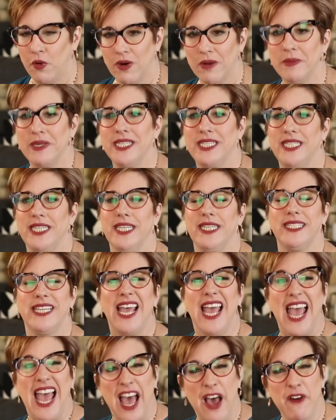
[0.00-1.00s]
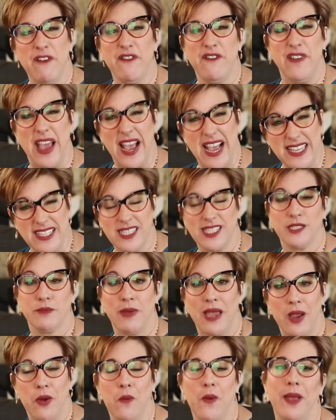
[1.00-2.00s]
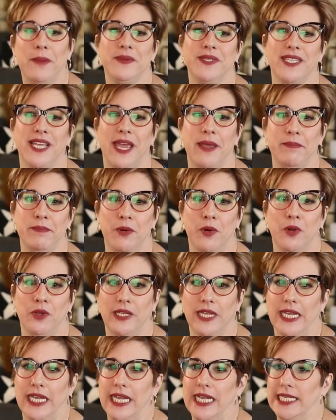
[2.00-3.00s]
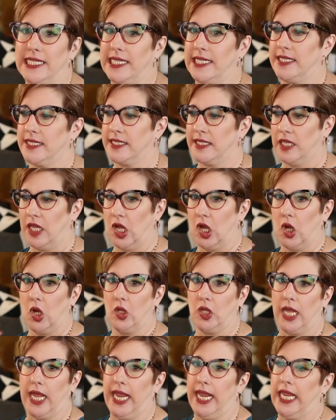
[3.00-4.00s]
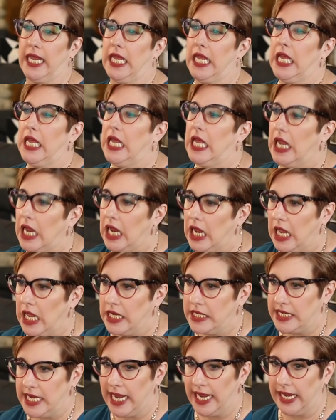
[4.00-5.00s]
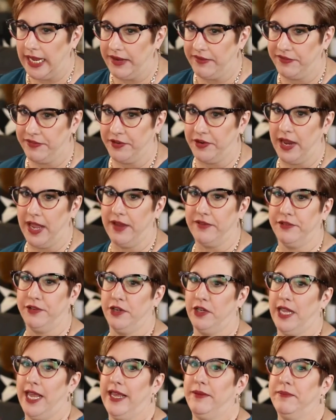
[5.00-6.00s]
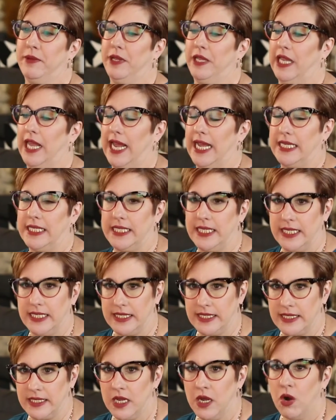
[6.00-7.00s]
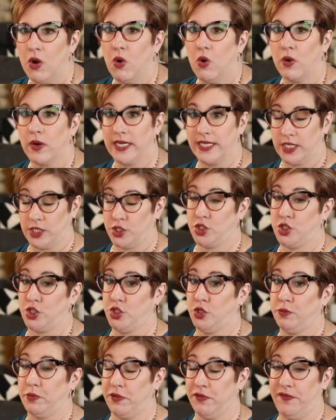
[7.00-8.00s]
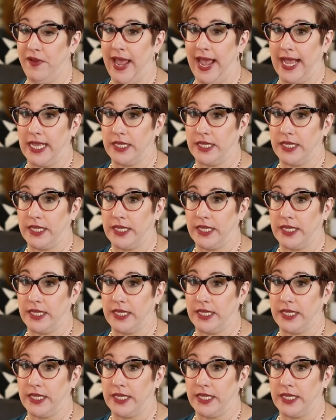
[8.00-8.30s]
So performance is, how fast is my website pulling? Is it slow, like taking forever, like molasses, or is it